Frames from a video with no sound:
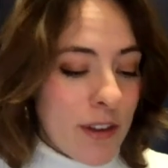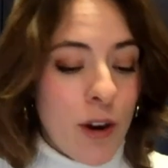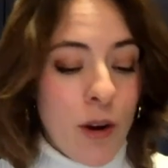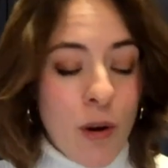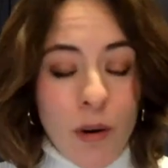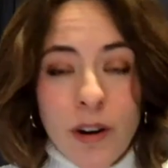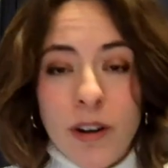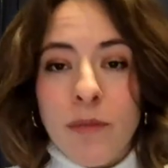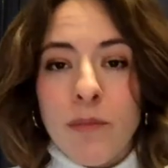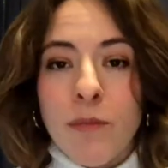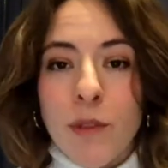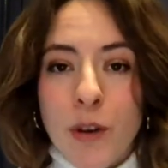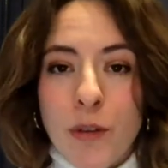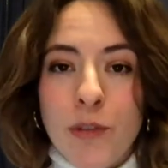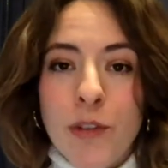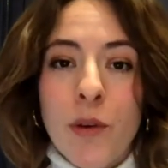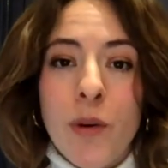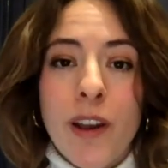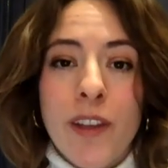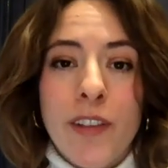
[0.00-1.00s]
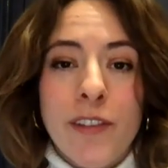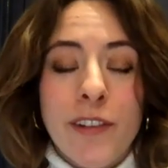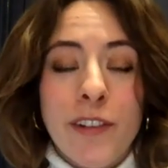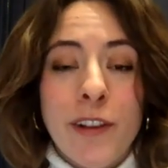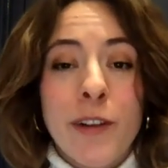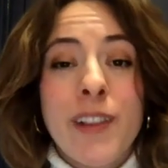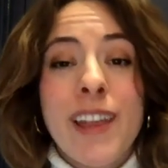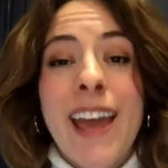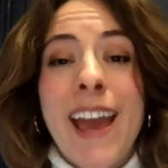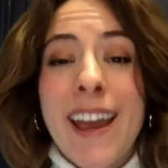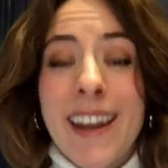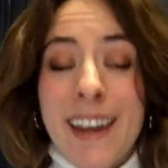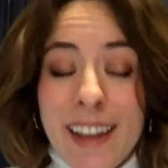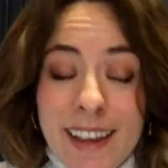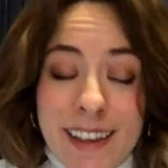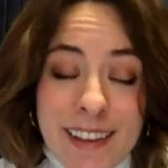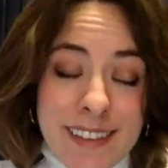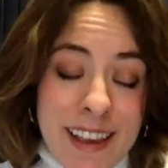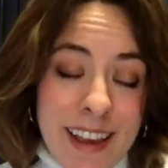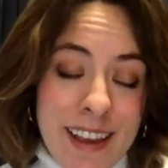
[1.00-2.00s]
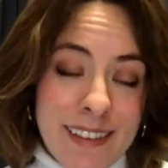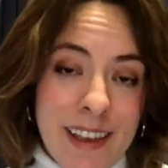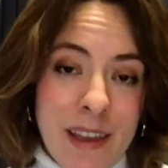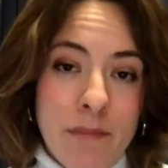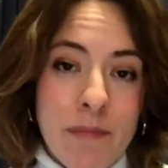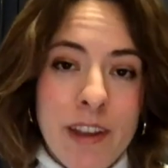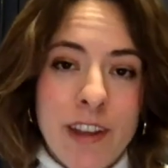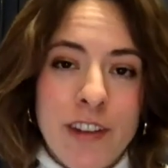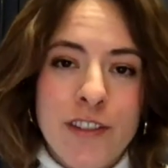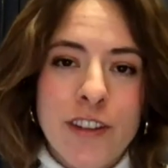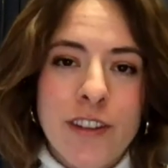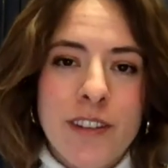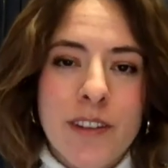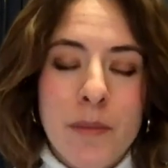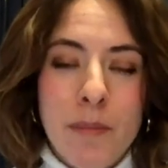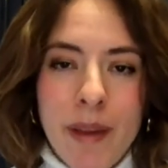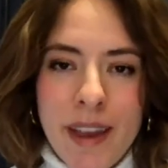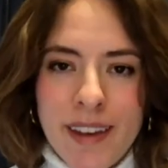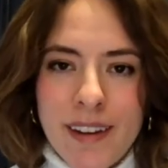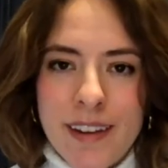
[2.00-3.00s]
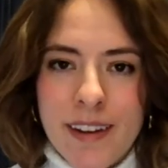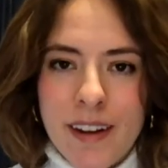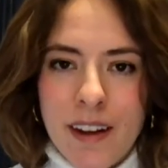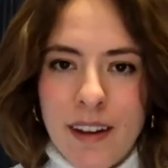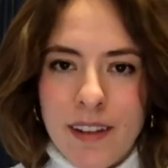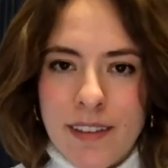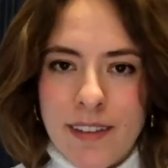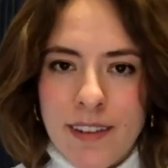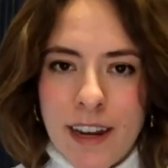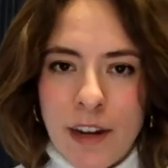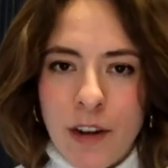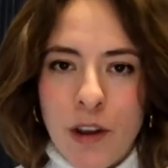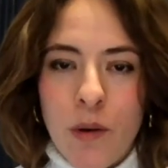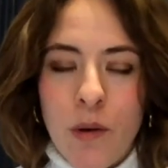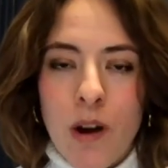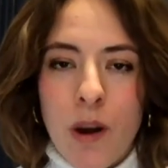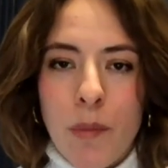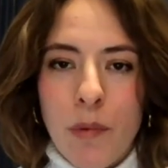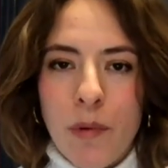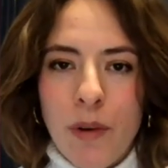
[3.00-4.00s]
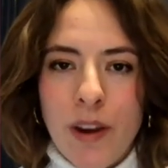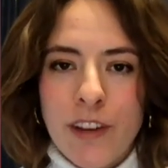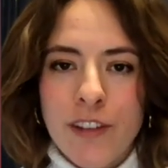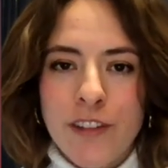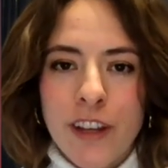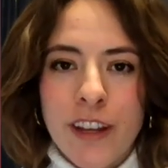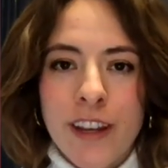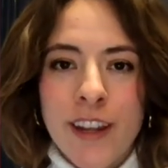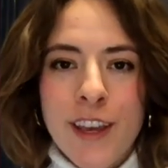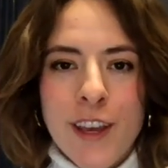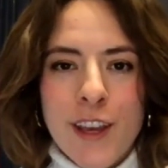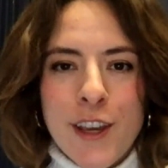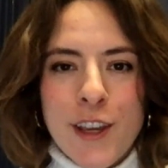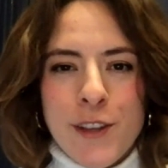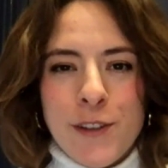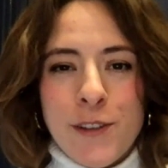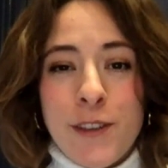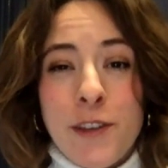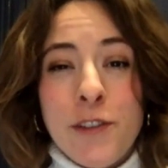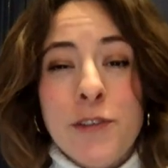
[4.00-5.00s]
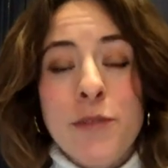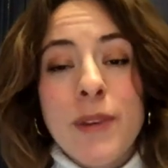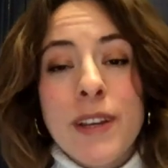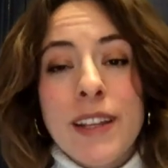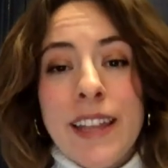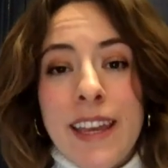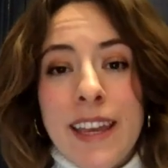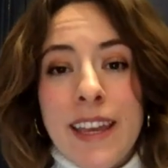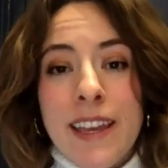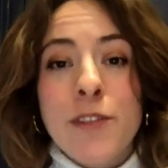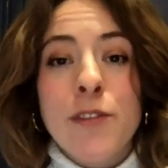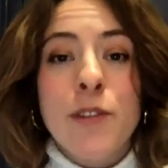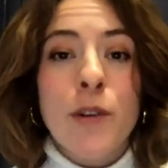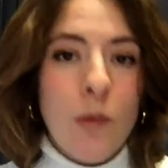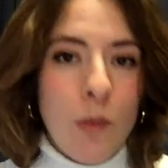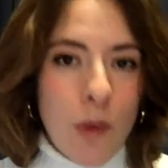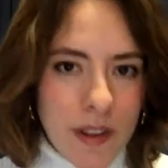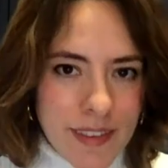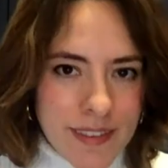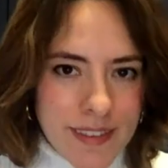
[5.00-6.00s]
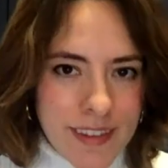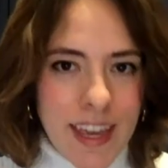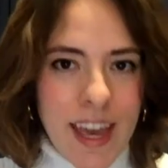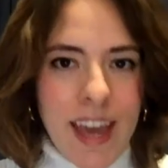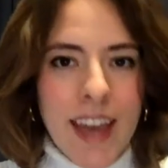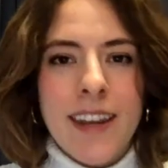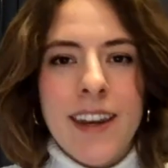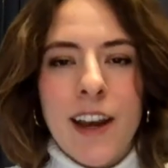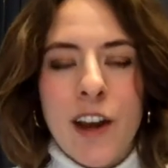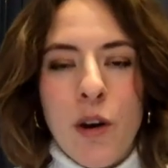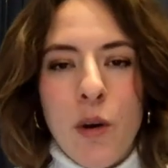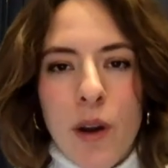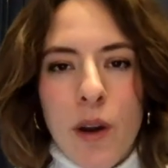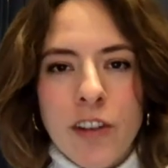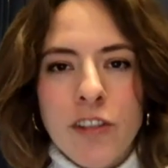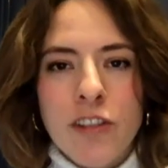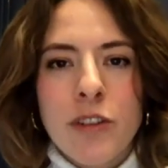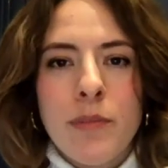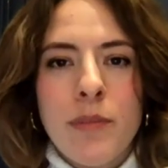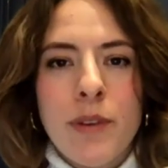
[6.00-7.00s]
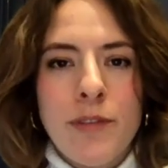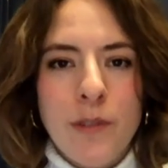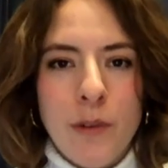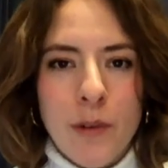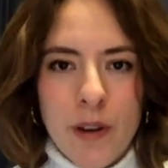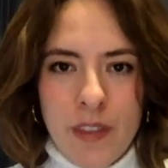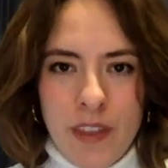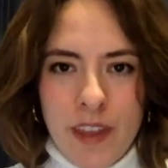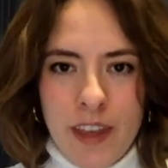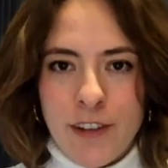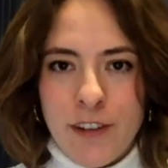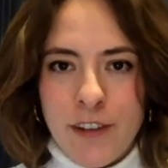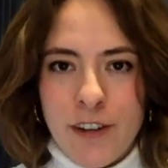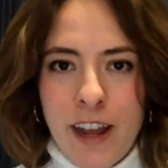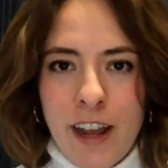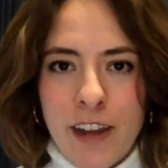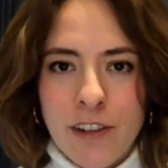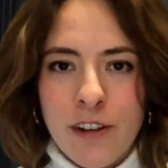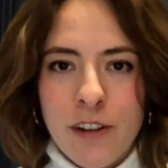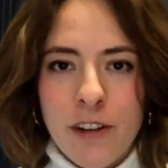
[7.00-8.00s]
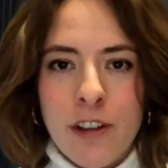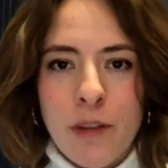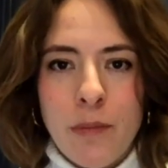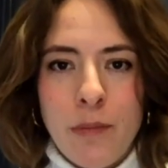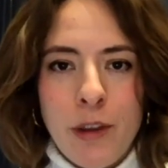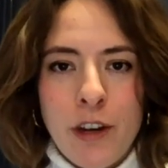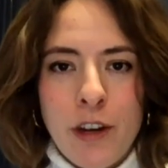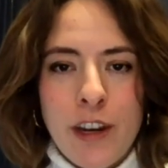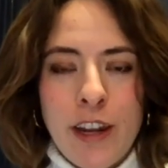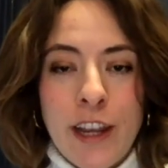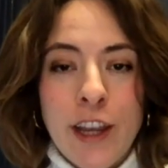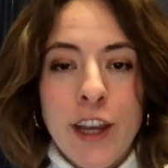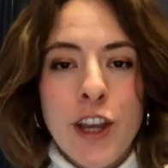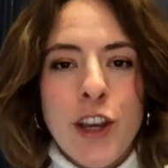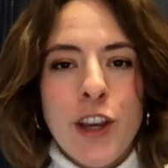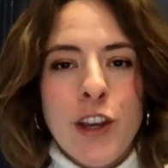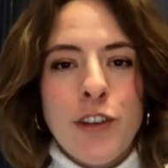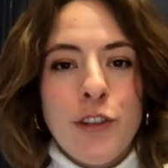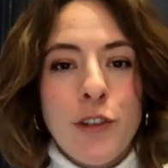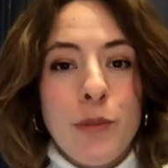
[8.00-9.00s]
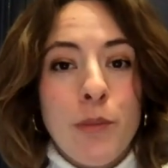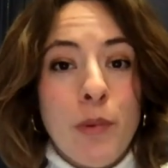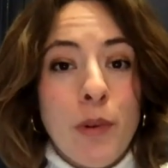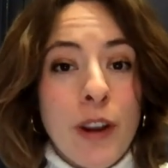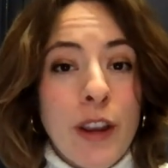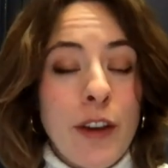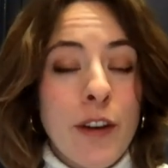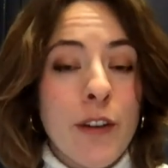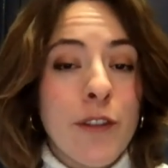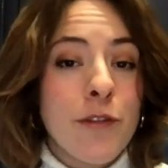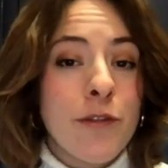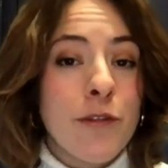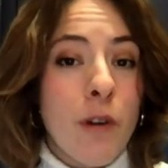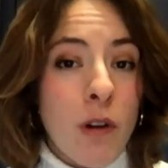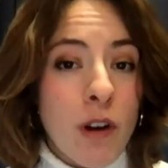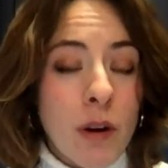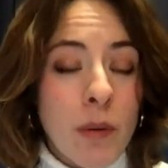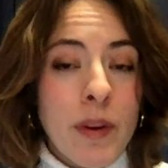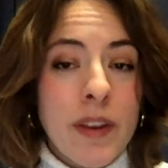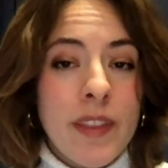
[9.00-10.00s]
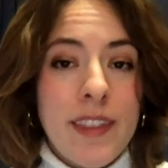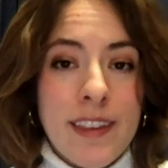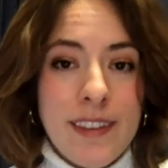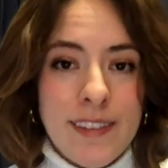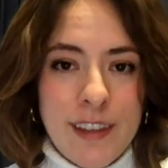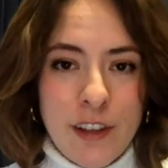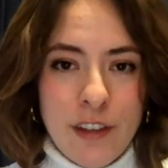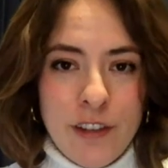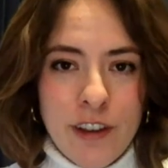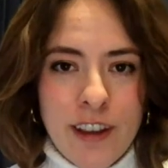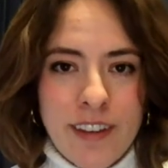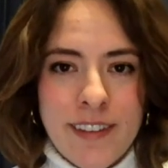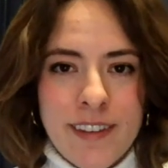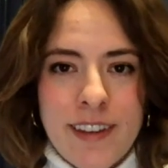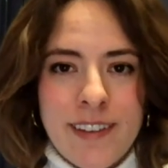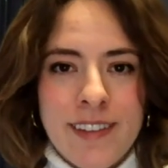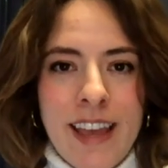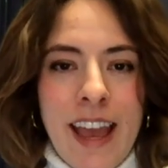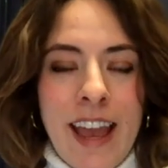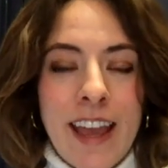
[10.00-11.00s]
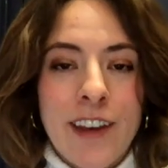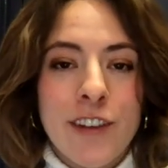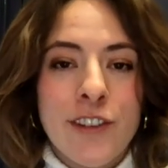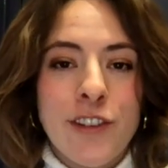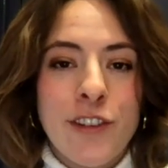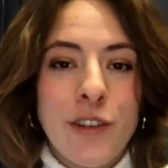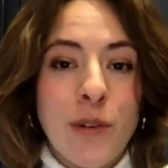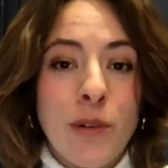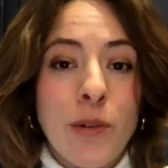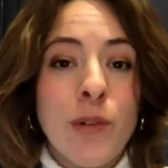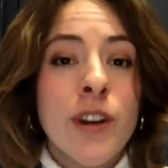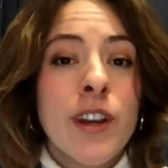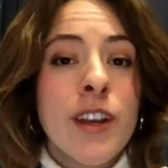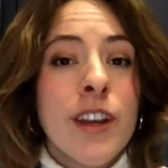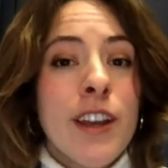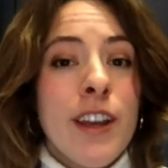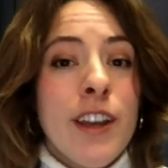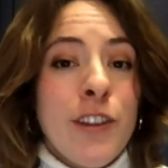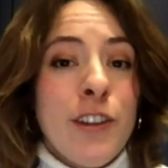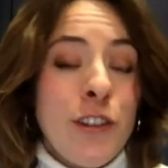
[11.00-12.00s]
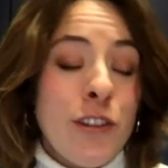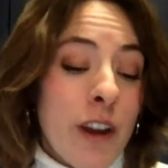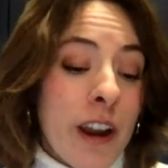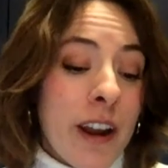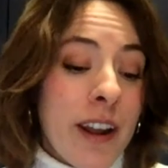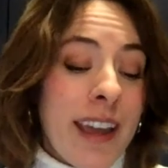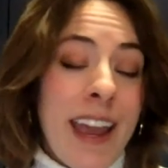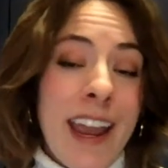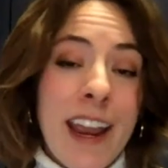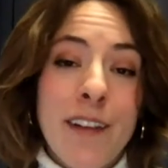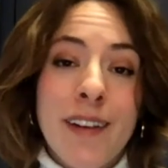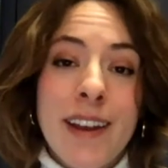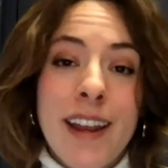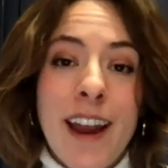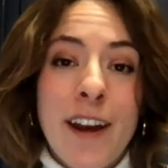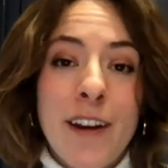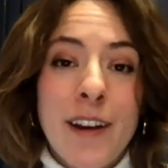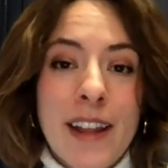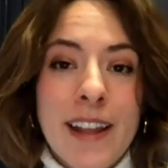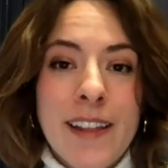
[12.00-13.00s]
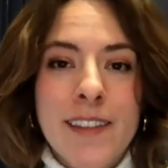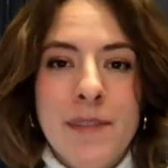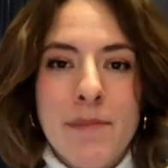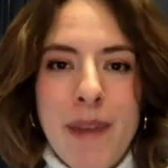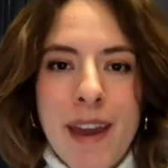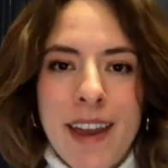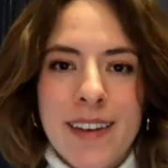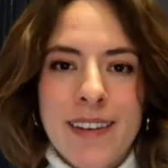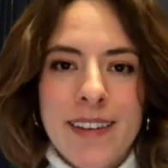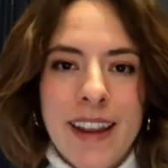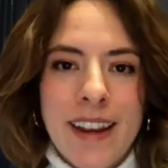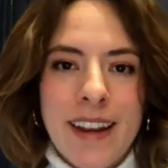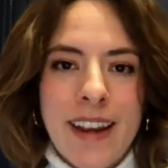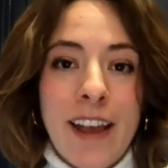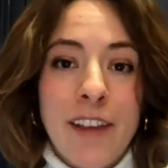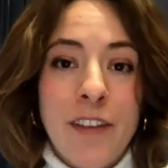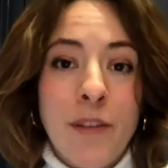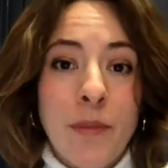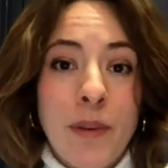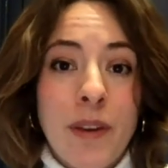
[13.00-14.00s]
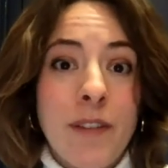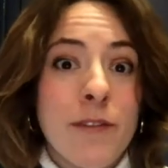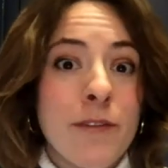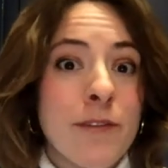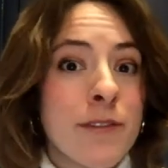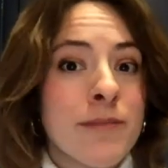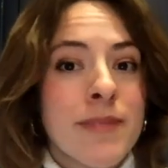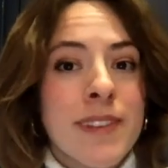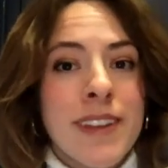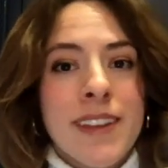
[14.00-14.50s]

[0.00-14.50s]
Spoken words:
court moves quite slowly and is, as I mentioned, dependent on state cooperation. So this really is, once again, a question before the international community to bring forward this injustice and to try to carry out its mandate as we've